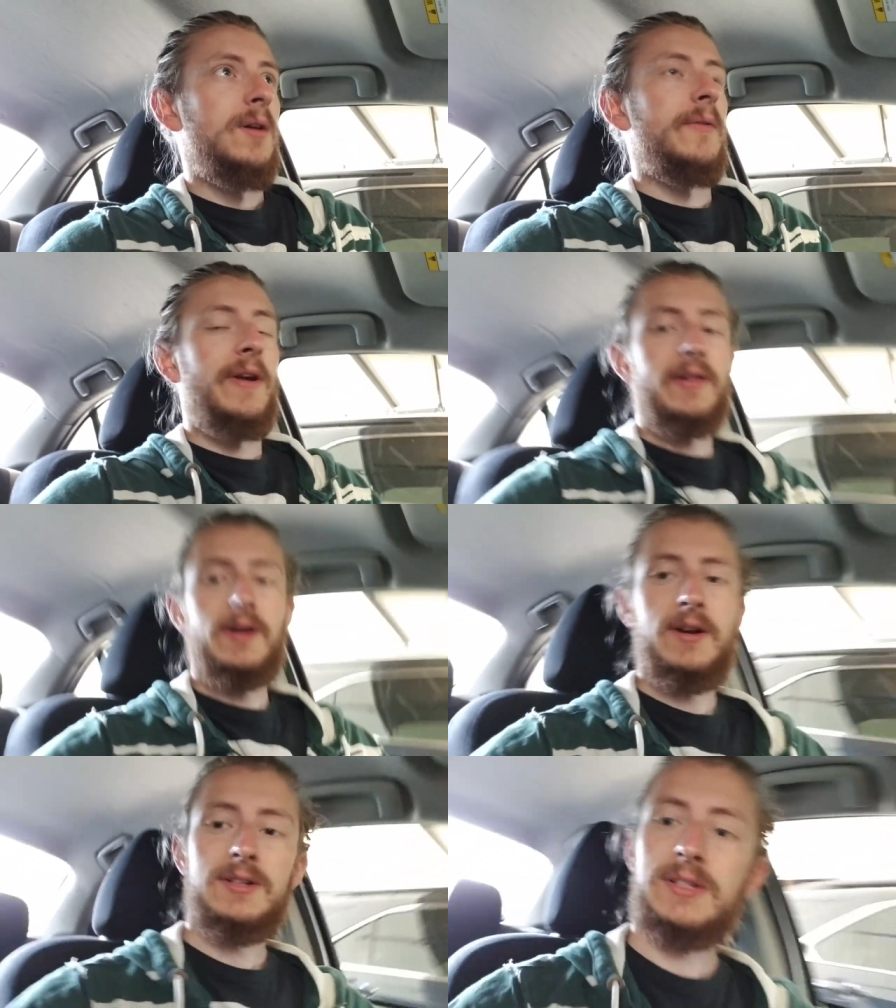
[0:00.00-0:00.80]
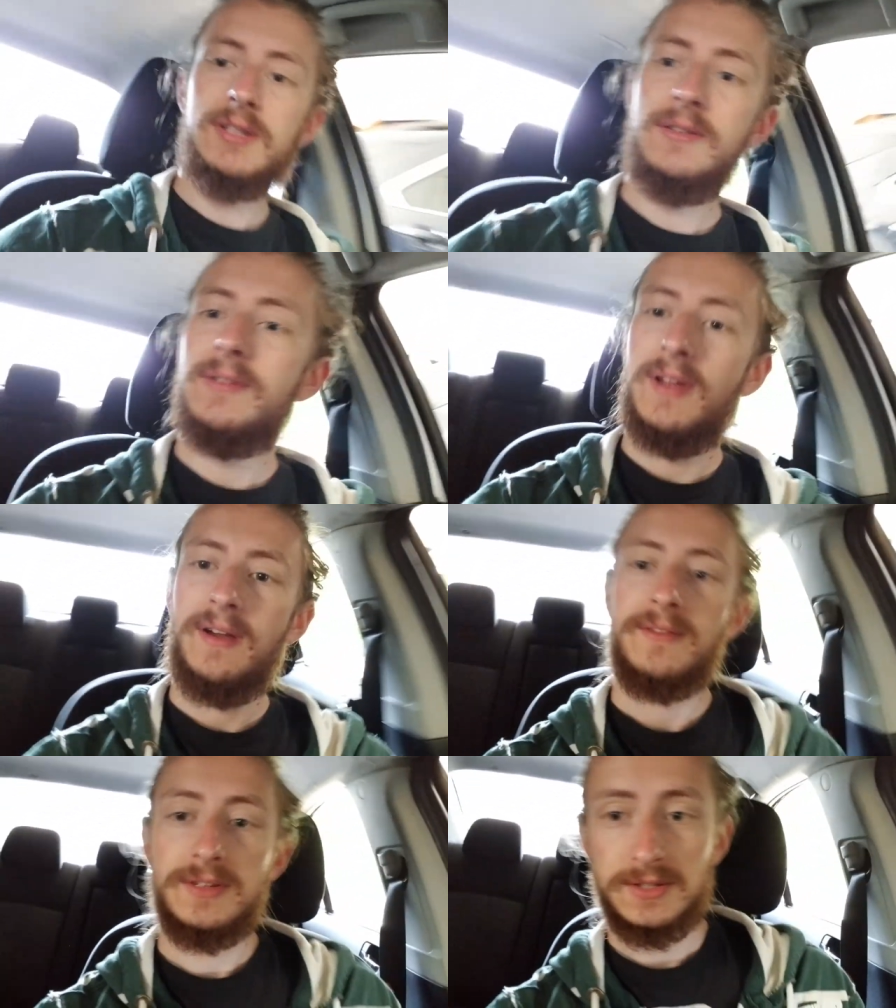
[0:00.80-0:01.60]
Ralliarts,
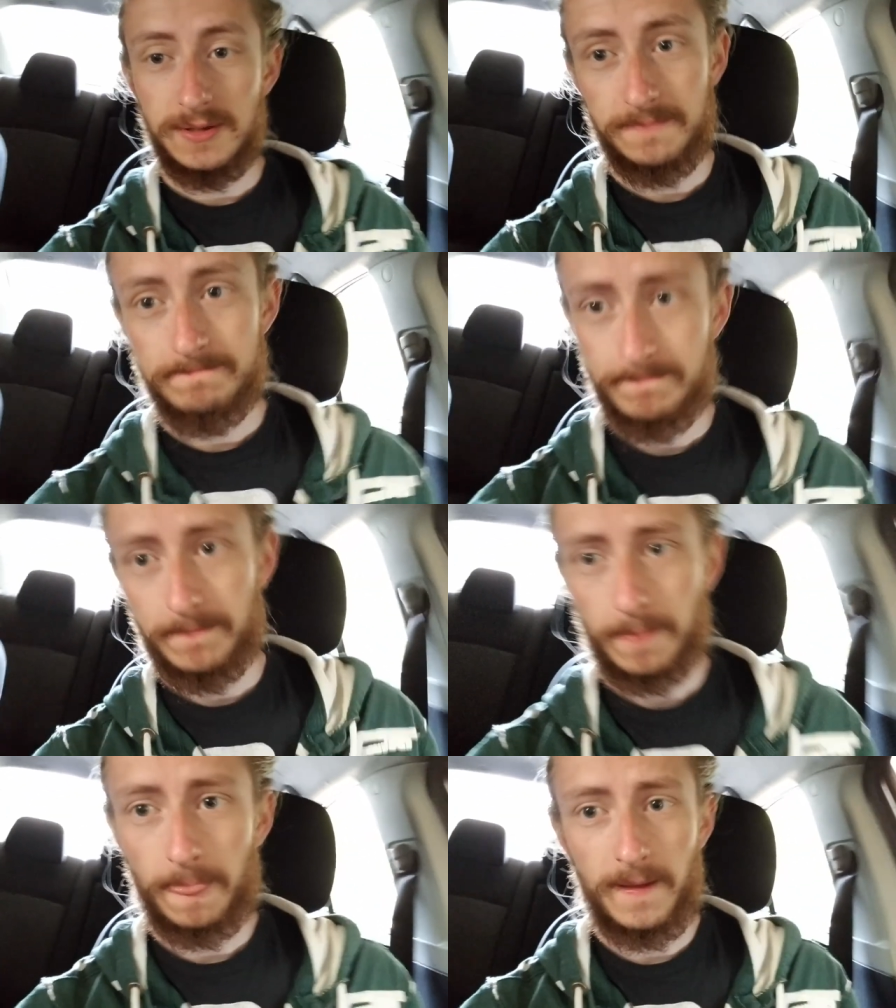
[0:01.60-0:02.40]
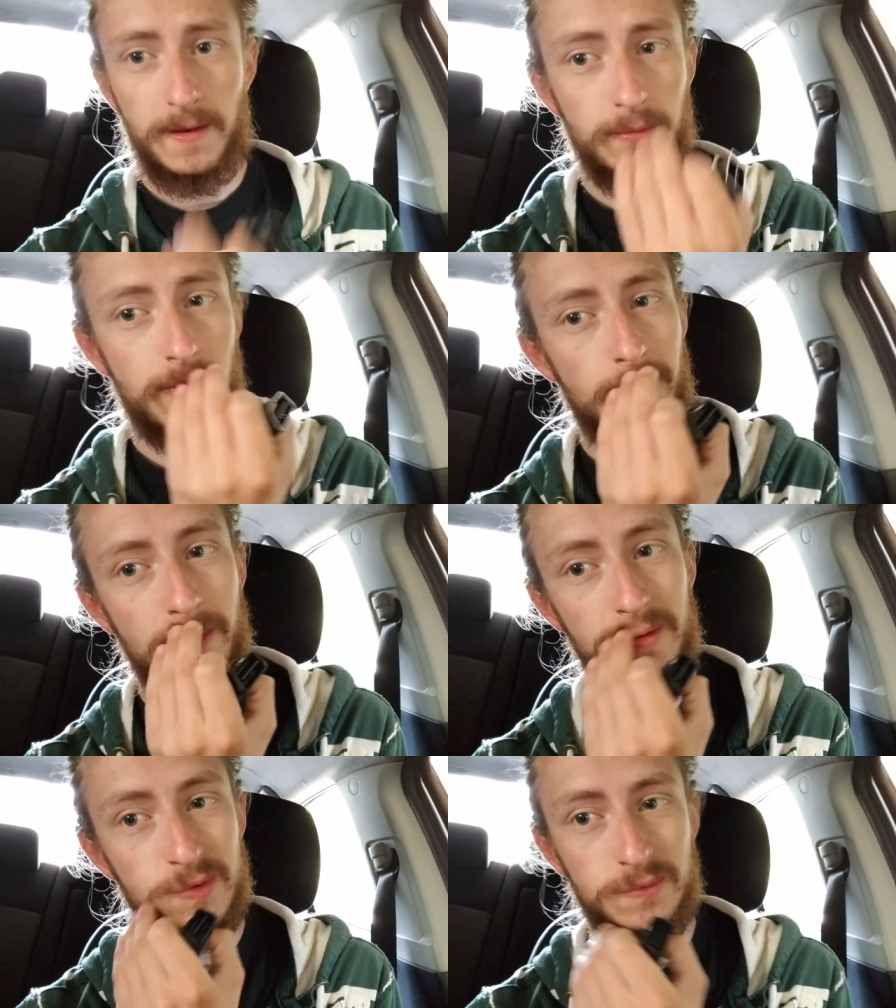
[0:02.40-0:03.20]
obviously, anyone that
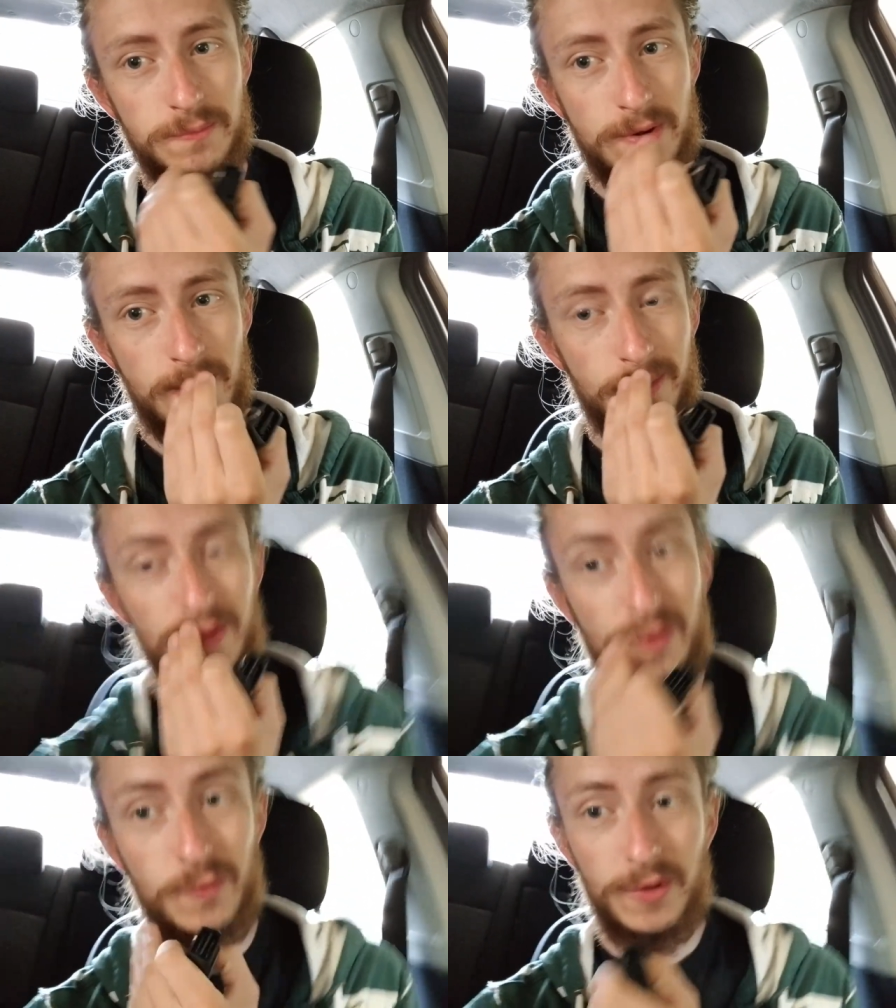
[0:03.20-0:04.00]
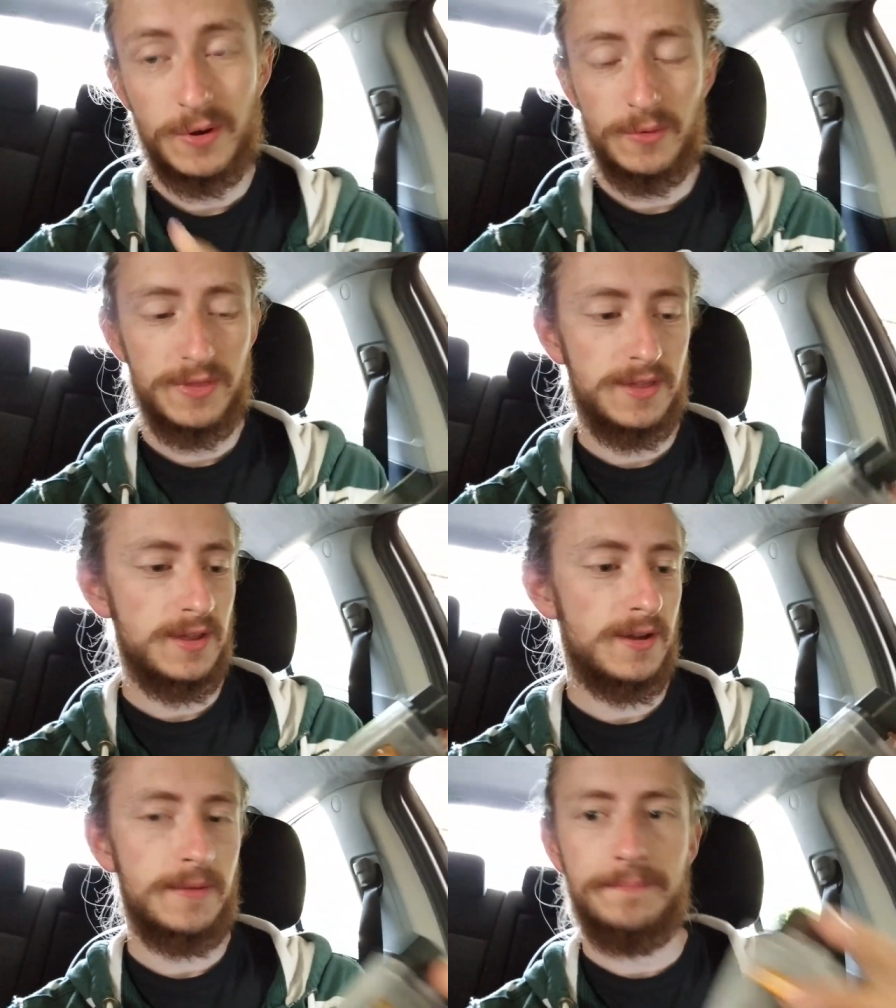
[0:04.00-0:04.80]
owns one probably is familiar with
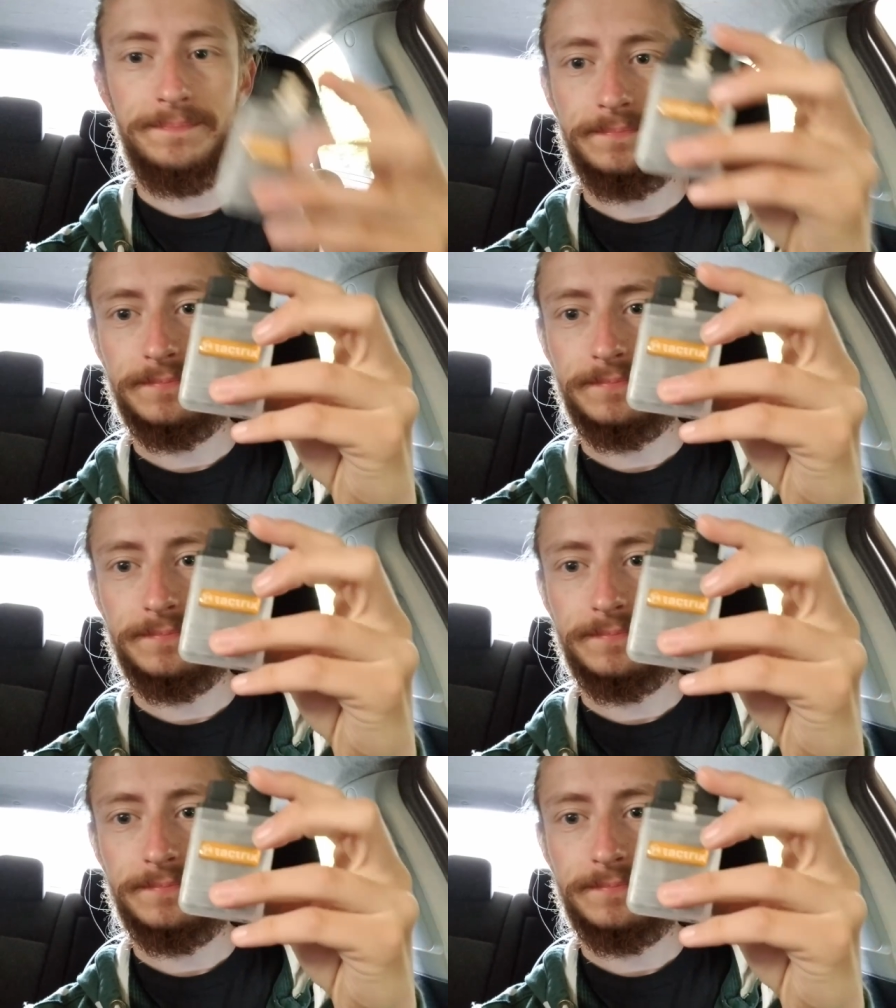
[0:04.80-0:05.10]
the um,